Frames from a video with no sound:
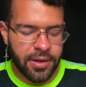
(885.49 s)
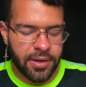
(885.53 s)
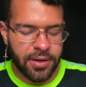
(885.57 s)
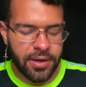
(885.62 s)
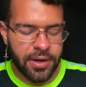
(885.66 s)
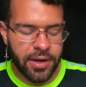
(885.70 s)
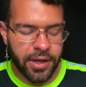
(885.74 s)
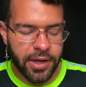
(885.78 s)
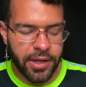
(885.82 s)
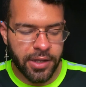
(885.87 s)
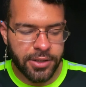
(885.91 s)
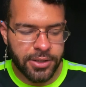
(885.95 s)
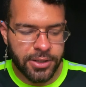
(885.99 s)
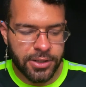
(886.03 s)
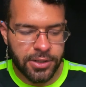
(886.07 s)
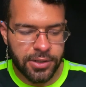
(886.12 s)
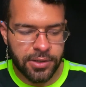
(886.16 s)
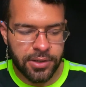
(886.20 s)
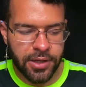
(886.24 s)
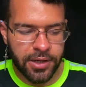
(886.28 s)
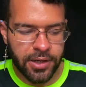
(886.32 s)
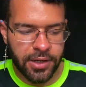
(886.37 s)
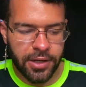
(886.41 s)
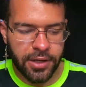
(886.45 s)
nudge
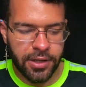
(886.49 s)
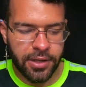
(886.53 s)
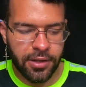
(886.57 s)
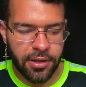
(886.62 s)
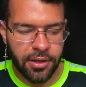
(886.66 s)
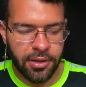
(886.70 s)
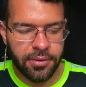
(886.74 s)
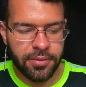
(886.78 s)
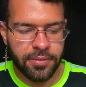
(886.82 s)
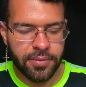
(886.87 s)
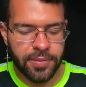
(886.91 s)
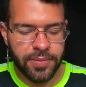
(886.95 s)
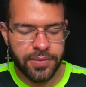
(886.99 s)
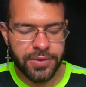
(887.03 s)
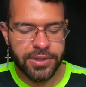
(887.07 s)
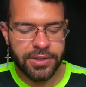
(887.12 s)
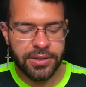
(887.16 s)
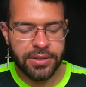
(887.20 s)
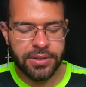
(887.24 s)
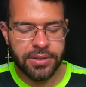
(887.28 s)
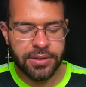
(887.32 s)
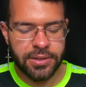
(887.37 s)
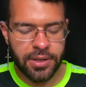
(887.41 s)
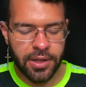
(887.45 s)
to look
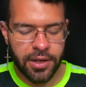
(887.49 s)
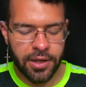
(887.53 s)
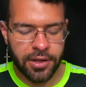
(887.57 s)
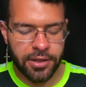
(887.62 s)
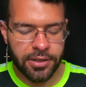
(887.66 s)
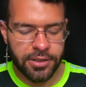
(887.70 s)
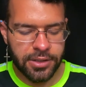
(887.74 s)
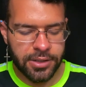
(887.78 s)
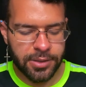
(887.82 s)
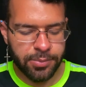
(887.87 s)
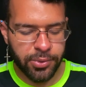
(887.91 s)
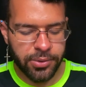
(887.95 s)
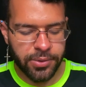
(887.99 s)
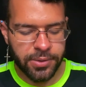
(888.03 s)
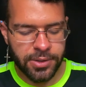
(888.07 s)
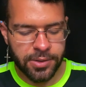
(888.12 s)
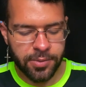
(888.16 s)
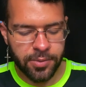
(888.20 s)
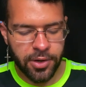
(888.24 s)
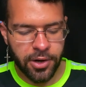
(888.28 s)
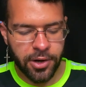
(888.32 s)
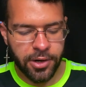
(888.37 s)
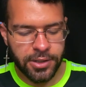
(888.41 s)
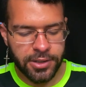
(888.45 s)
at, uh, just pull
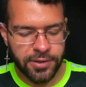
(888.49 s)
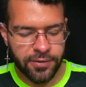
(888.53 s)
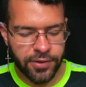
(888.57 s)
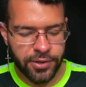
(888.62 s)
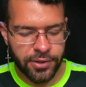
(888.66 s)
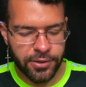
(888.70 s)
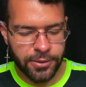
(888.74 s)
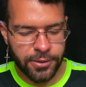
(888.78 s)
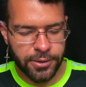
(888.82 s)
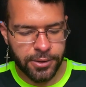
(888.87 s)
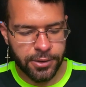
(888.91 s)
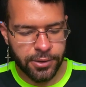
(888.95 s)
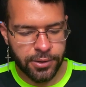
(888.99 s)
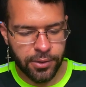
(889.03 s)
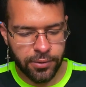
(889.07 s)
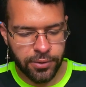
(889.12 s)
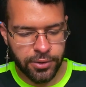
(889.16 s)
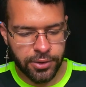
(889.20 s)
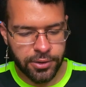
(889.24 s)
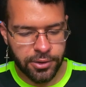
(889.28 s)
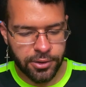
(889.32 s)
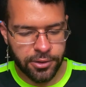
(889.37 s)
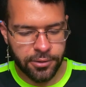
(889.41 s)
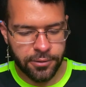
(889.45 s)
some cards for your
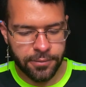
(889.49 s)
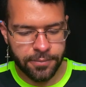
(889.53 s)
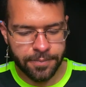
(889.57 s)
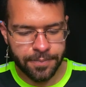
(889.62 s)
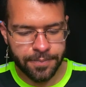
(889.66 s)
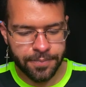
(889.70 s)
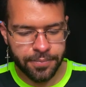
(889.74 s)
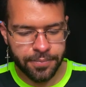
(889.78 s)
social.